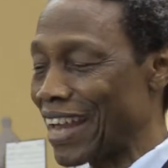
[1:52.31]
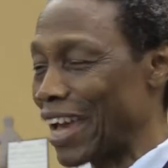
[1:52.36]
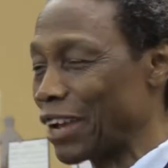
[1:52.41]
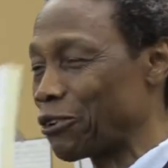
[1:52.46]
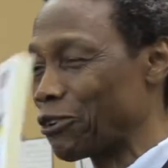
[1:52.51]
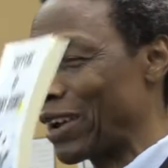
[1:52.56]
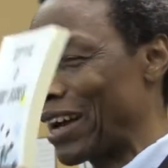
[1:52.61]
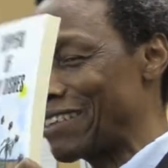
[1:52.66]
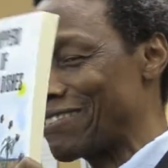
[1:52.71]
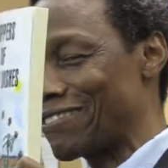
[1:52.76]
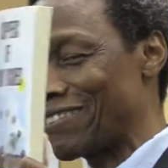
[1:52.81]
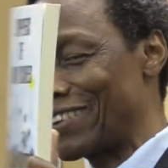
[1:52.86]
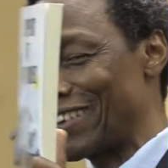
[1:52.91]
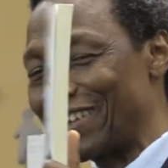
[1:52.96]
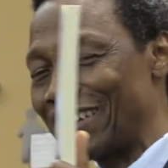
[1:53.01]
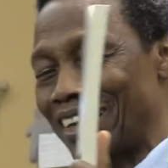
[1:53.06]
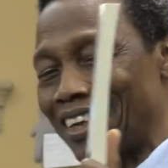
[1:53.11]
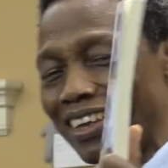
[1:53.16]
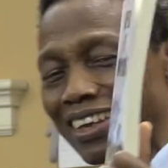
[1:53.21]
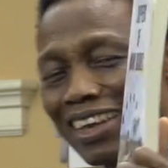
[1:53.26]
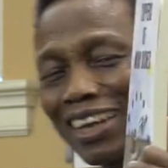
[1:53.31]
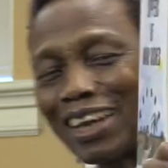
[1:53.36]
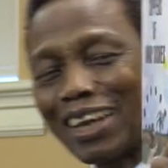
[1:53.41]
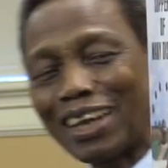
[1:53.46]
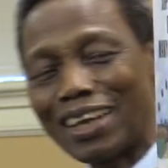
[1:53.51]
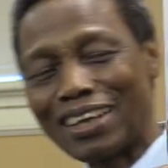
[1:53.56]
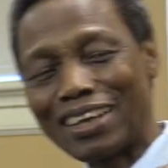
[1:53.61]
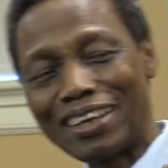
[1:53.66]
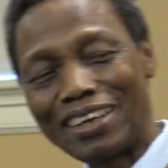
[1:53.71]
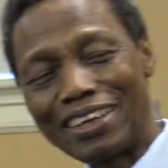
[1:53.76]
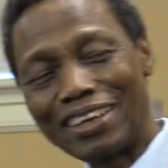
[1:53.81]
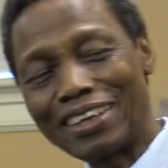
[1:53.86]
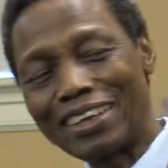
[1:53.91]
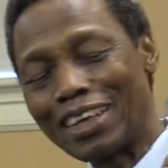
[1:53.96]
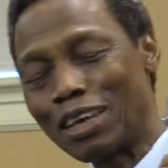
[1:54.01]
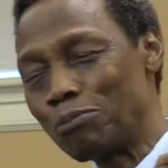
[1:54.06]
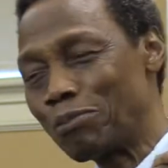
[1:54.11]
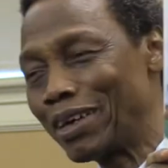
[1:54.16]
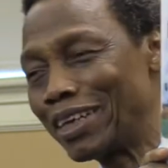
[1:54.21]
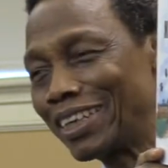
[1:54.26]
like you can see in the
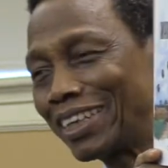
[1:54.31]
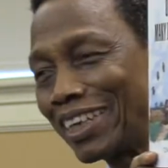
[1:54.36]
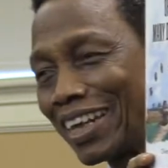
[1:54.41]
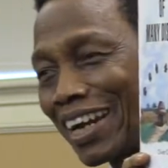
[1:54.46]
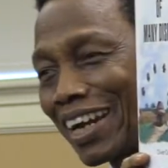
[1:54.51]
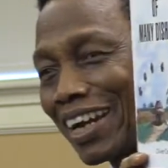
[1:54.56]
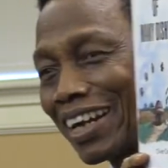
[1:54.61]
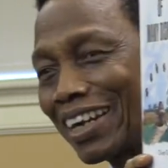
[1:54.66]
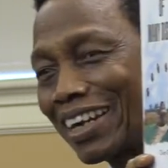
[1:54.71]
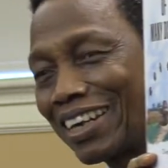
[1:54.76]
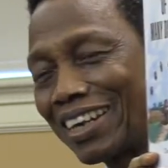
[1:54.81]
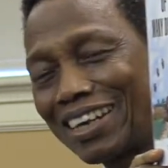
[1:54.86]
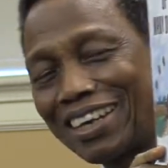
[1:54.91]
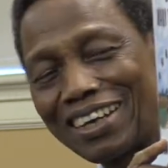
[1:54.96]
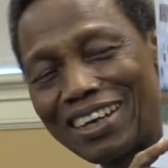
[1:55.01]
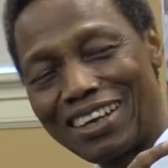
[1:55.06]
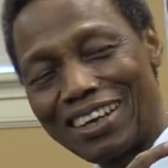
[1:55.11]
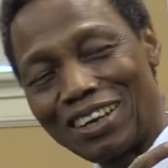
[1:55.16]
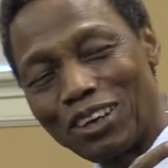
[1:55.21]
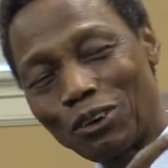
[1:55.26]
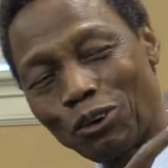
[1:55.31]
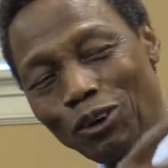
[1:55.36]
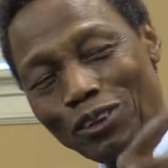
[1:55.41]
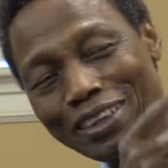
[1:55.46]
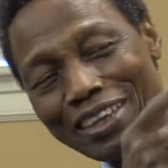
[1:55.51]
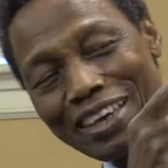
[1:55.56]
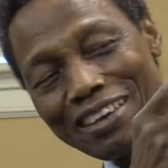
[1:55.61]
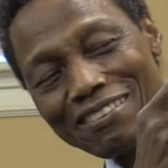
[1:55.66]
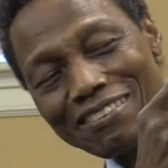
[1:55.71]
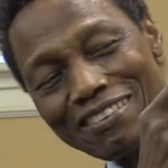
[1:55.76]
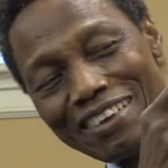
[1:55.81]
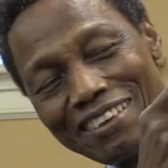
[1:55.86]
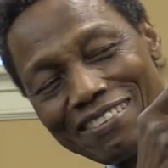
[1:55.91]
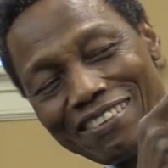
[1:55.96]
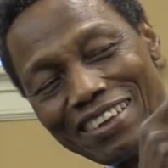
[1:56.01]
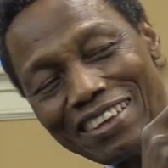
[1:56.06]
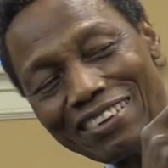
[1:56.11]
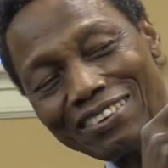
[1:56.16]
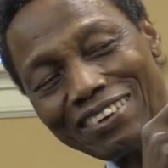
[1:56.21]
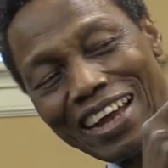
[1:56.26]
image here, contains a
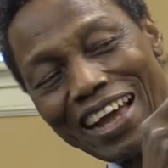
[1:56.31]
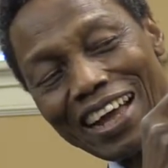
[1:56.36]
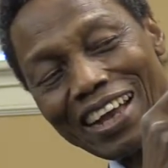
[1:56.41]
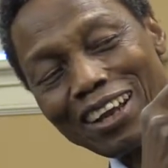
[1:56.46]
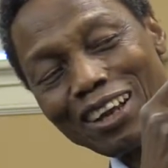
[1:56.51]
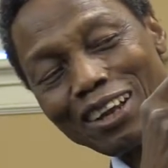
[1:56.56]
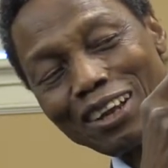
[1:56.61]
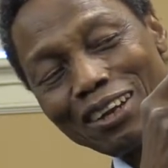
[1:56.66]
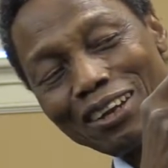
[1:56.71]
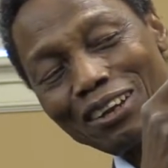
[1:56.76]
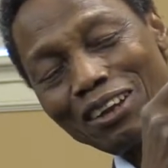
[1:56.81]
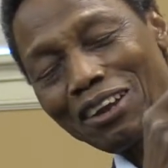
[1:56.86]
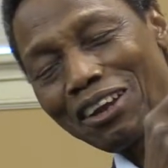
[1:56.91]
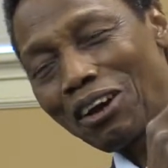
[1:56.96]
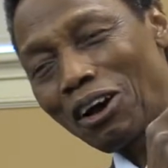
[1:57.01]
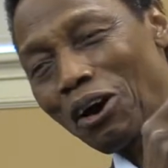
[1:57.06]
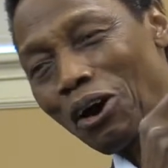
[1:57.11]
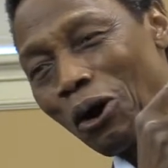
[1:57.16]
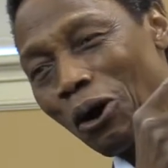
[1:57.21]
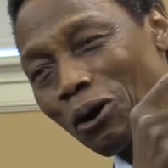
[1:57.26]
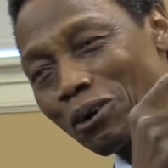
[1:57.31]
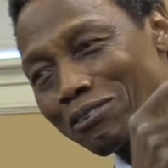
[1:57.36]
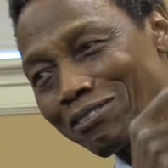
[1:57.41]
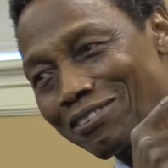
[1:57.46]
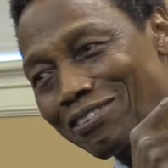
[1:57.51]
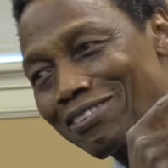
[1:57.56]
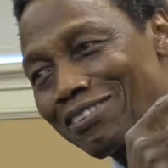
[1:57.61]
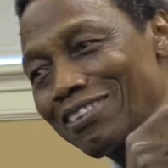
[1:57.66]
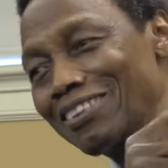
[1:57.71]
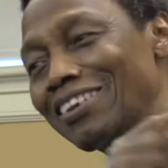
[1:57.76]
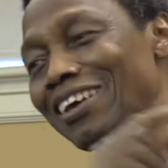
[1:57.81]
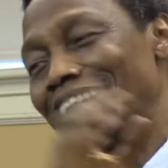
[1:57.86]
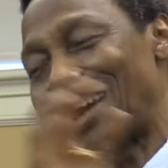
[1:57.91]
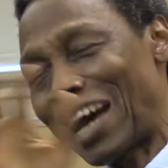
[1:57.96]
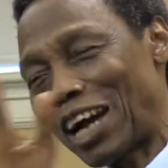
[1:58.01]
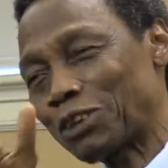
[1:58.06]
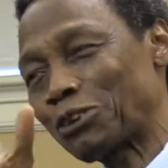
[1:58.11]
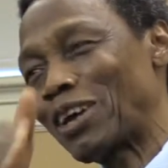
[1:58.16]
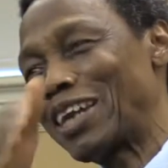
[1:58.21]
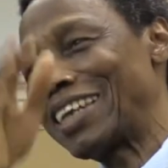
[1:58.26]
central hut.
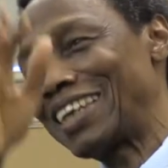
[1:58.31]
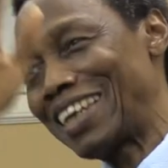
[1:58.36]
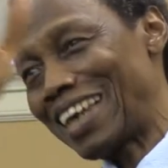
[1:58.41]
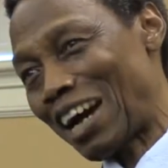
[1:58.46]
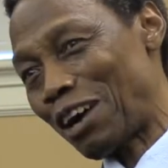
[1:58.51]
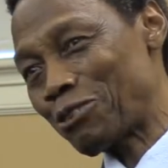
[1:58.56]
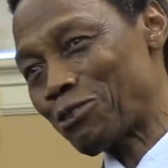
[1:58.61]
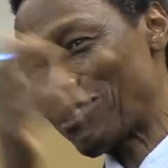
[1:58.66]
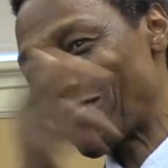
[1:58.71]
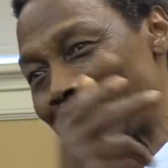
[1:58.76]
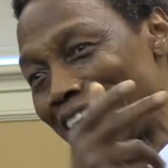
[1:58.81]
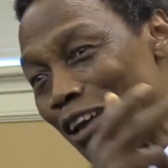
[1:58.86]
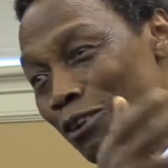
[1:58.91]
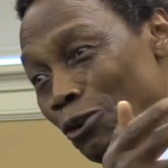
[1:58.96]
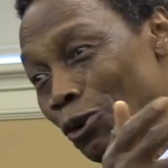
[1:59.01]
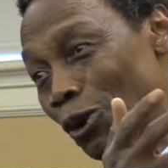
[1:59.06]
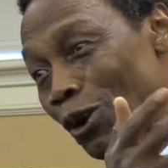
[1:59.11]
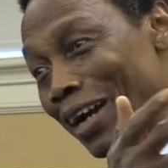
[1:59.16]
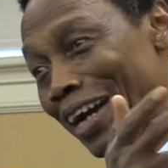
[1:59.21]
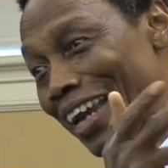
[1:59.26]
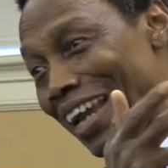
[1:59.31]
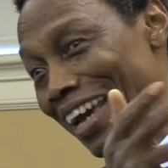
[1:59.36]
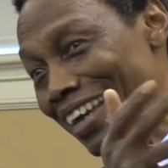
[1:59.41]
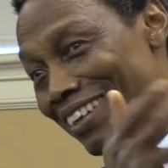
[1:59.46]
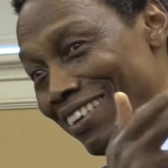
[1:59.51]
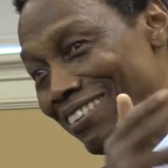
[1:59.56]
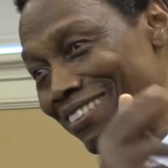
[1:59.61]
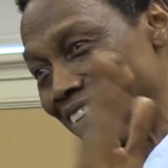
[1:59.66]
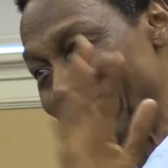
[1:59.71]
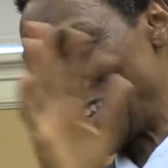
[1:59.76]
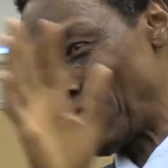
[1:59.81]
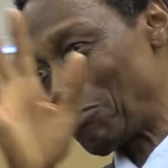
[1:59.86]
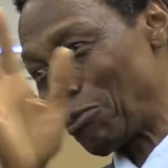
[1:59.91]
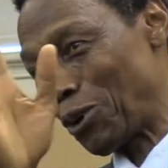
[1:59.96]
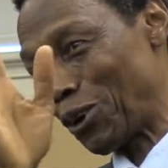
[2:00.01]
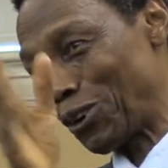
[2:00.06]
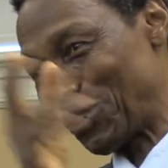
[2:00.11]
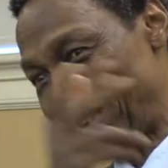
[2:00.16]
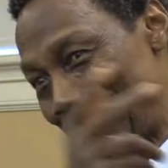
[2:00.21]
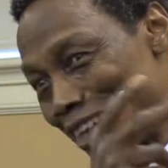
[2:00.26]
Actually, the houses are no longer like this
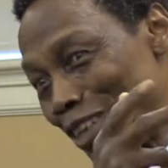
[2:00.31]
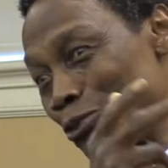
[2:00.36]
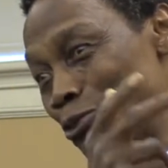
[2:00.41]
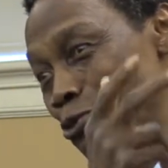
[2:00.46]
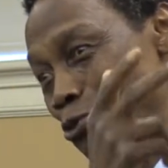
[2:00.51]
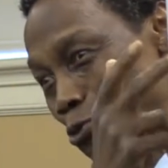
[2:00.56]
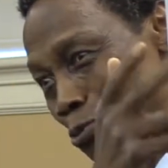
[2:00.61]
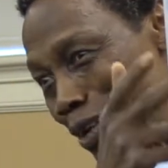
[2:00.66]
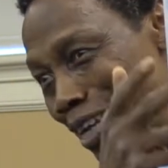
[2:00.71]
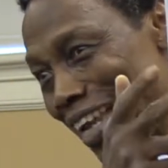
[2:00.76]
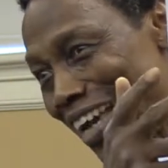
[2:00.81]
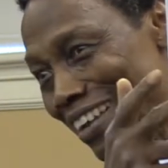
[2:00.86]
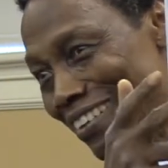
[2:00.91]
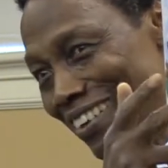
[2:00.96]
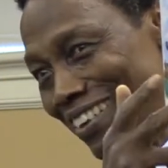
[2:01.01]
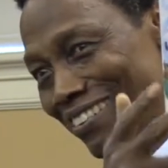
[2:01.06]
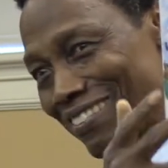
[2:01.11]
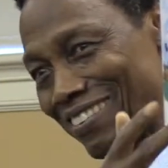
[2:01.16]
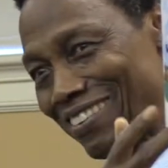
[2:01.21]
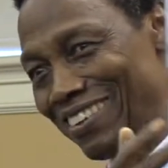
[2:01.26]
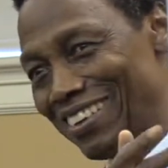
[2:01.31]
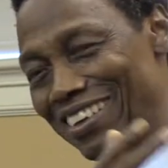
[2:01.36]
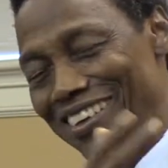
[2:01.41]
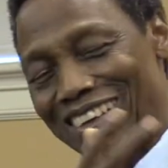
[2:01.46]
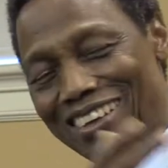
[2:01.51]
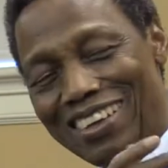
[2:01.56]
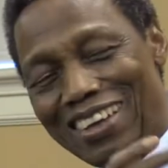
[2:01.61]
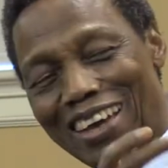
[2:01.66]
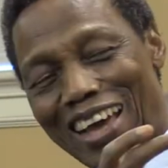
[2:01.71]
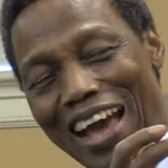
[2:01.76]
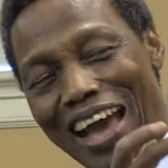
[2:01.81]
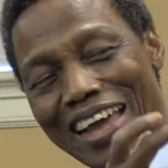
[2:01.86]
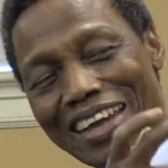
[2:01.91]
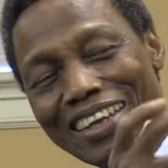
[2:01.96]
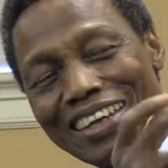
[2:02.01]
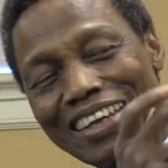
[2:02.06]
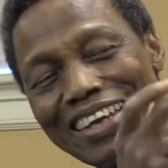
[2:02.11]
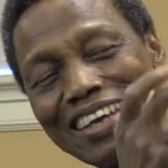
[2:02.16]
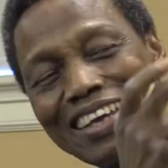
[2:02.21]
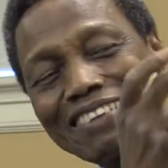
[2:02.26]
anymore. They used to be like this,
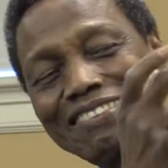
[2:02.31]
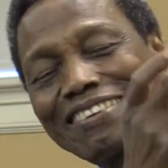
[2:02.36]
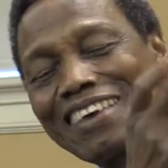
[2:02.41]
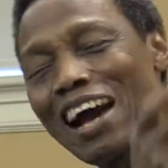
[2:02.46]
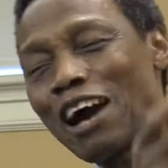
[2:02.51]
and 8